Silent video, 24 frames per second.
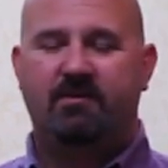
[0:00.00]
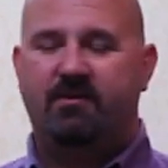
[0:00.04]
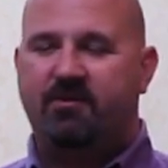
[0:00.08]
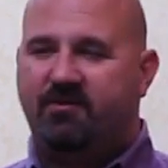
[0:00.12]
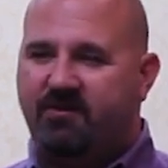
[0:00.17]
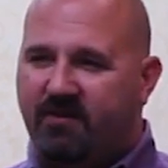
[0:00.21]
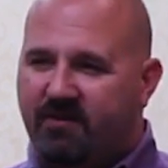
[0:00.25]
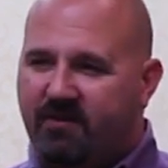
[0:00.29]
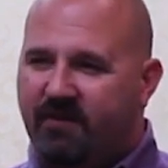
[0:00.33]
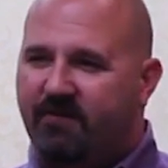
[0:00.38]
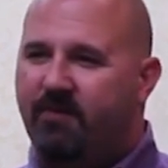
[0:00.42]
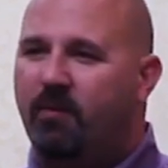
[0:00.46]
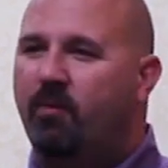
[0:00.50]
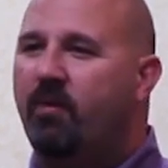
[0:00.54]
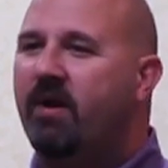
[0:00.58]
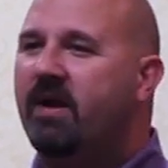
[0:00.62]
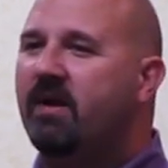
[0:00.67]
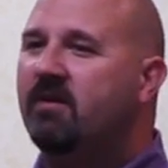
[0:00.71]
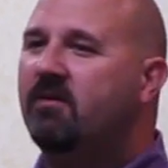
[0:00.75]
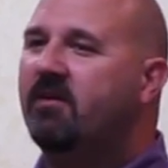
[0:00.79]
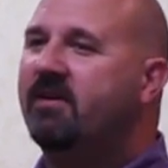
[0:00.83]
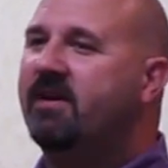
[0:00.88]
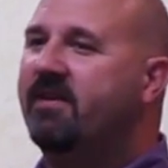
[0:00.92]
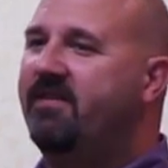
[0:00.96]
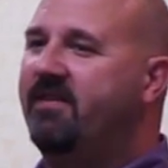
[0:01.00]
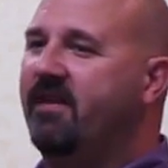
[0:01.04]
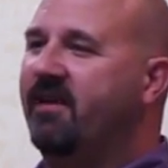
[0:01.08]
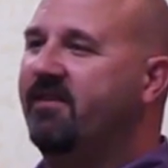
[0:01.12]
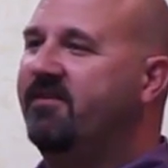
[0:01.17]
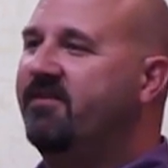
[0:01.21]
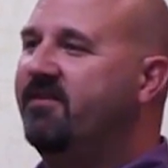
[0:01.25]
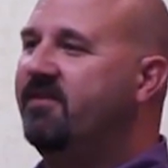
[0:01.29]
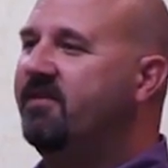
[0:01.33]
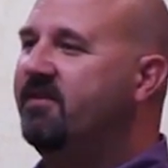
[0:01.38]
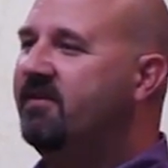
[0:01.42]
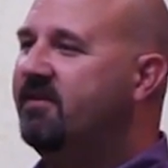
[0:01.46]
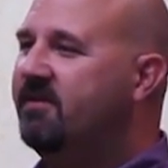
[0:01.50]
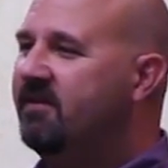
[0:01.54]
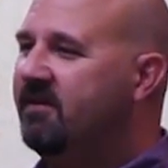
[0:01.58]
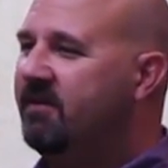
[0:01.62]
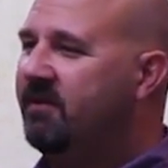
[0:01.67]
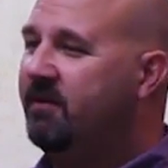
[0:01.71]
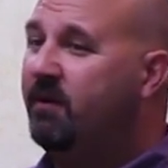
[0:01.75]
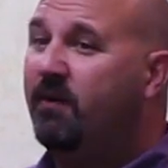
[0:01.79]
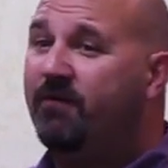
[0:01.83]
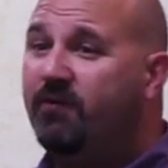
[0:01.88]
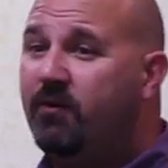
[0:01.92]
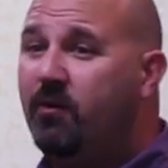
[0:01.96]
Just a different way to look at this.
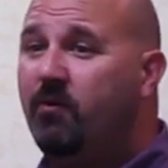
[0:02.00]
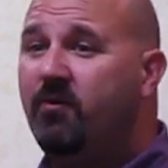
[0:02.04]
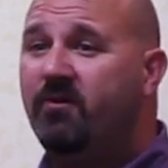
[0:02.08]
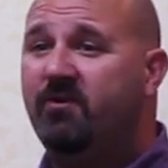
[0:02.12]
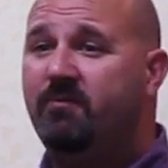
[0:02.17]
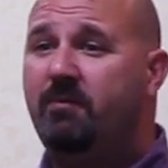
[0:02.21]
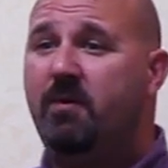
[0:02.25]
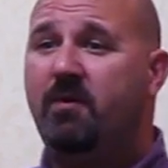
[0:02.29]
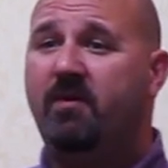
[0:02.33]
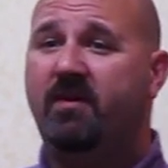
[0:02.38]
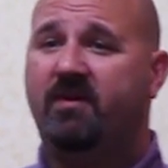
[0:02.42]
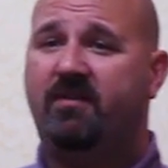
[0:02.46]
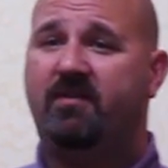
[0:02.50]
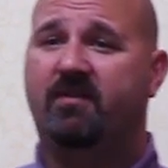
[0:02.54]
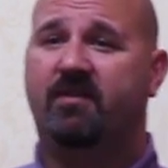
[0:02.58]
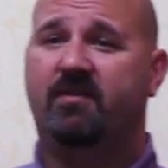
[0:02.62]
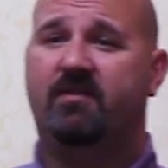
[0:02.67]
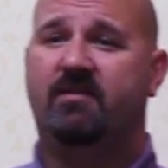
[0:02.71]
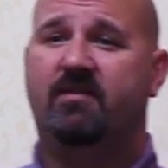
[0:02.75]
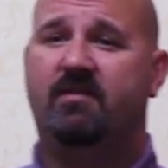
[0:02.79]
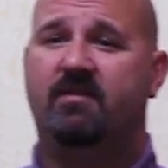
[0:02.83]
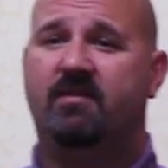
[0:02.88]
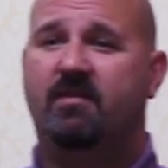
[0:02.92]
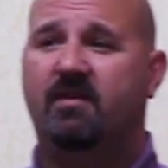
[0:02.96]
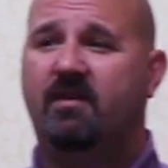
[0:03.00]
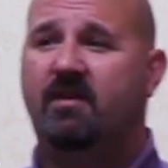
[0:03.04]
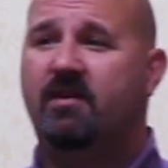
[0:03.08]
You have two experiences.